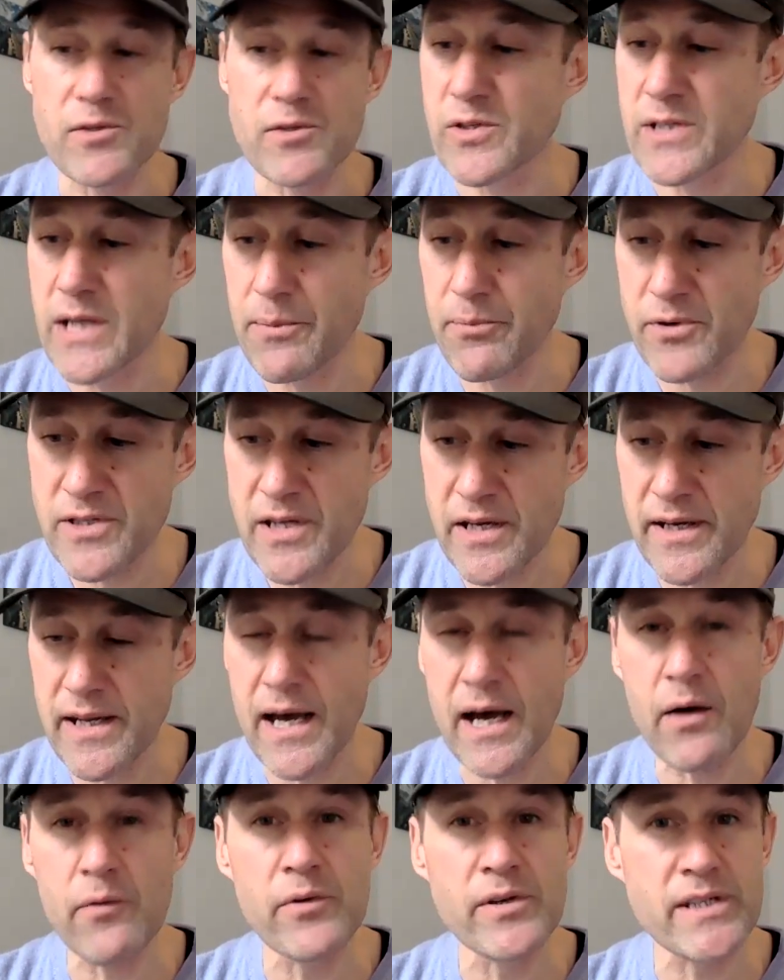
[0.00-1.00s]
10%
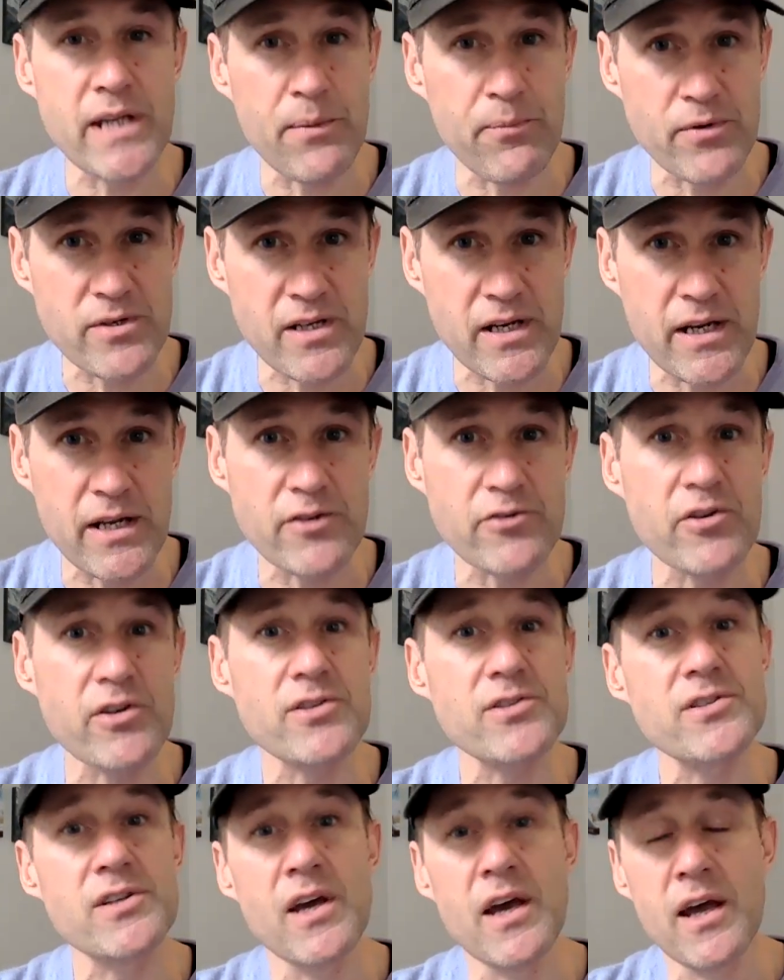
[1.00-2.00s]
down, 10%
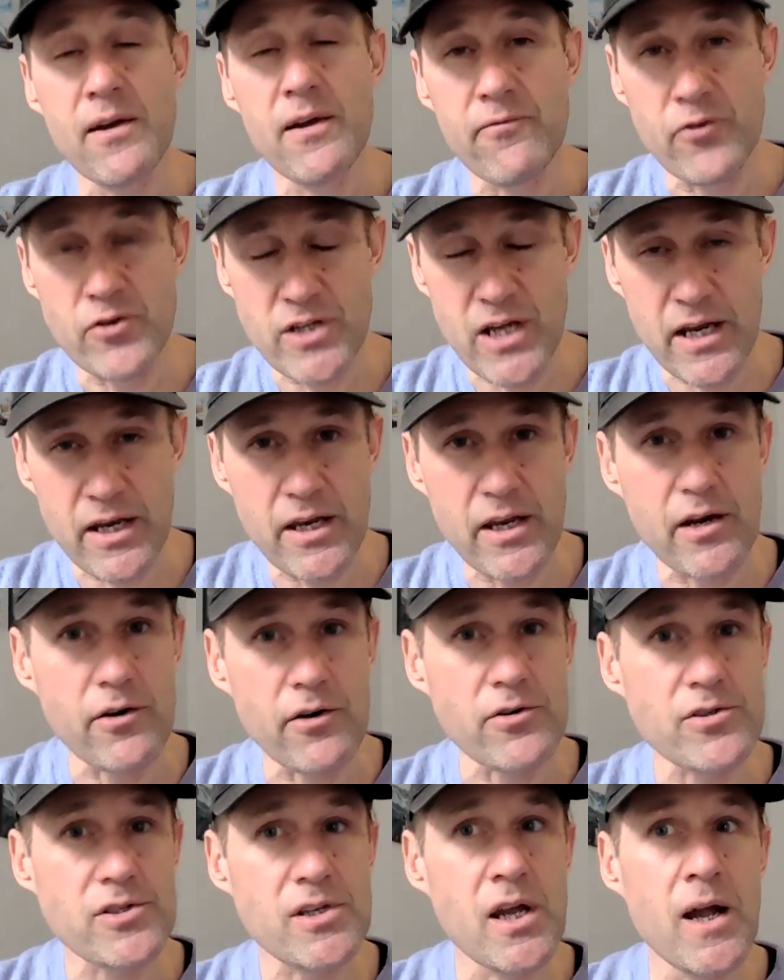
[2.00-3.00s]
interest for 10
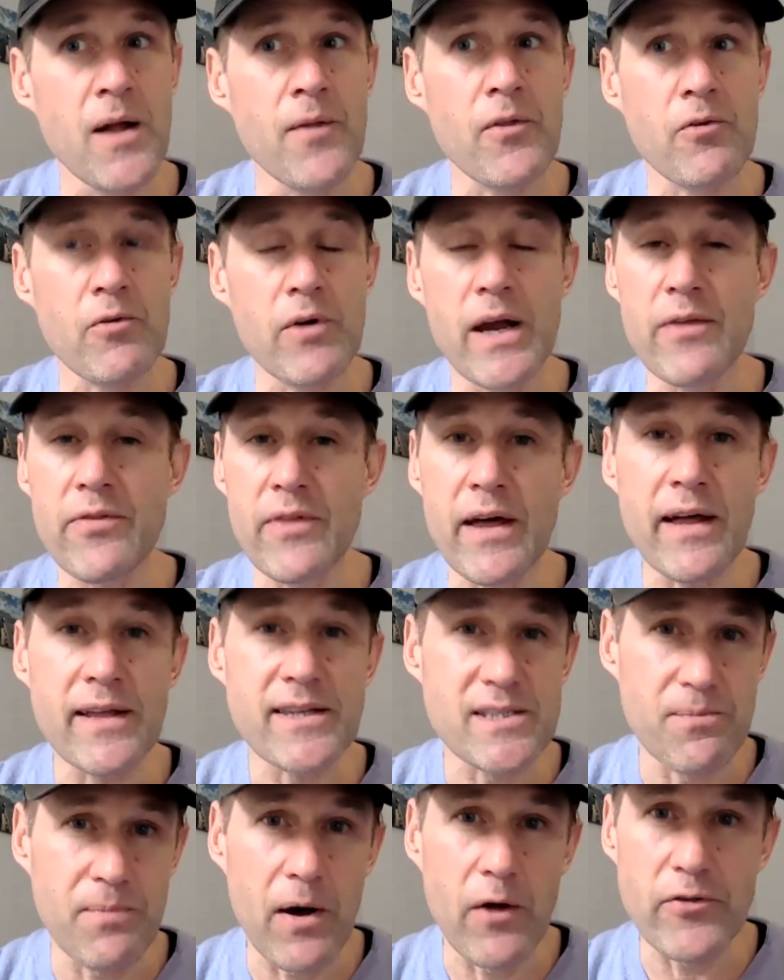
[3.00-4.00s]
years, right?
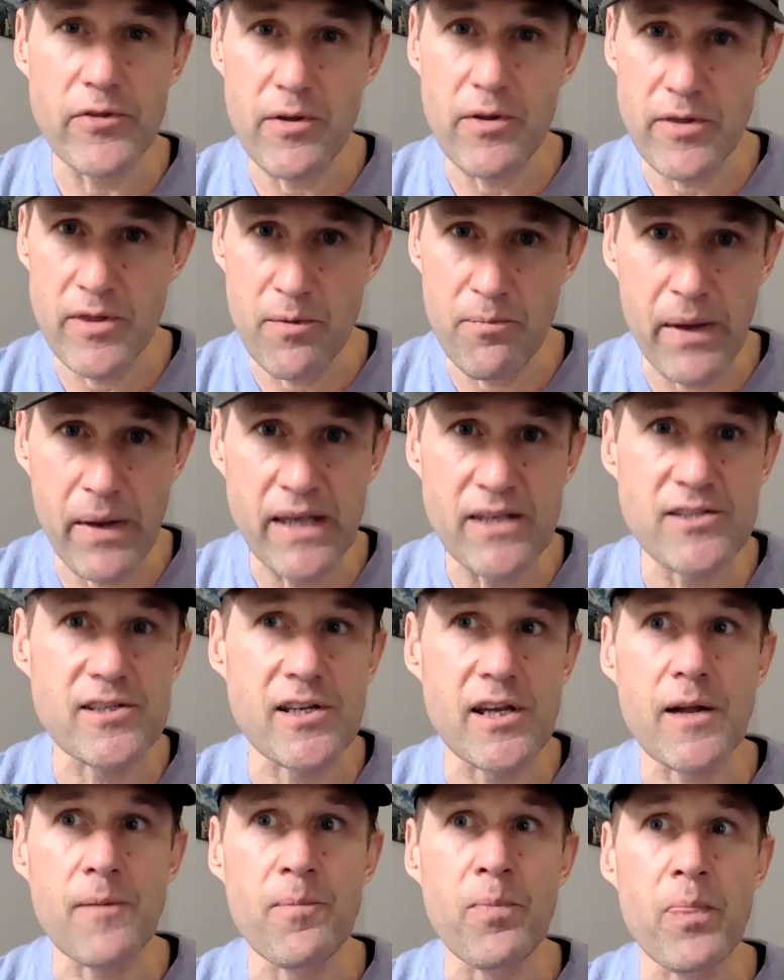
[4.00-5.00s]
That's about the
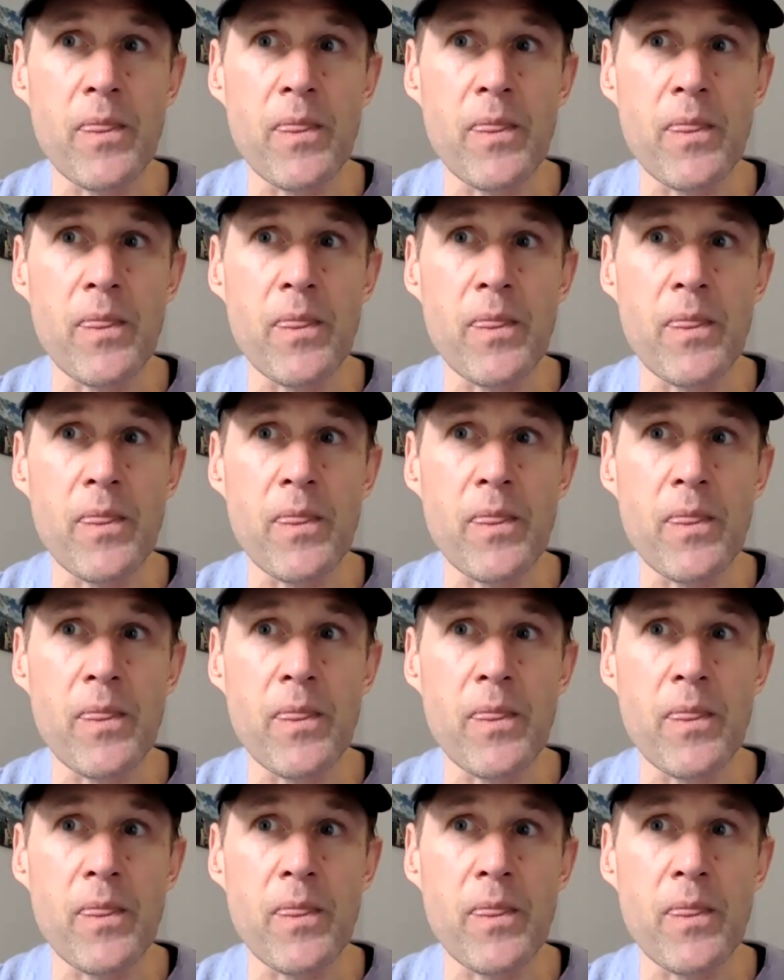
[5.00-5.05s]
basic.